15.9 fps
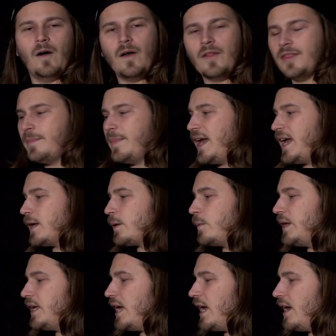On the back
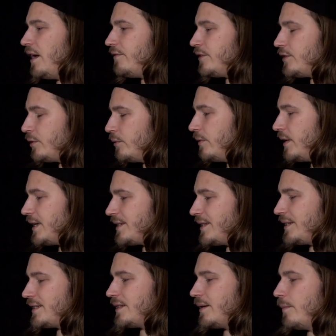we have a 2-ring
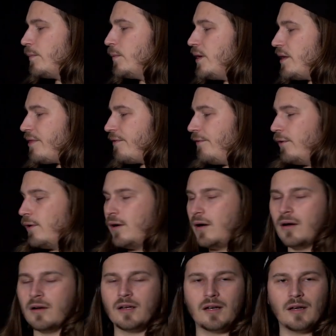system with
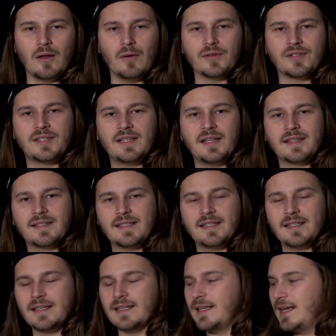4 glow sticks
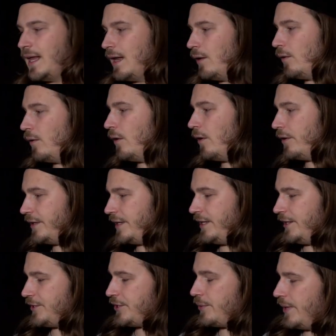in yellow on
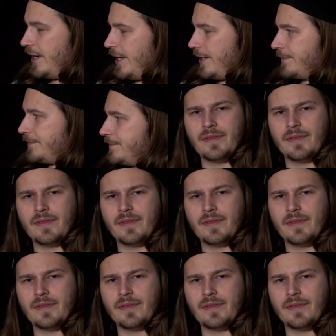each ring.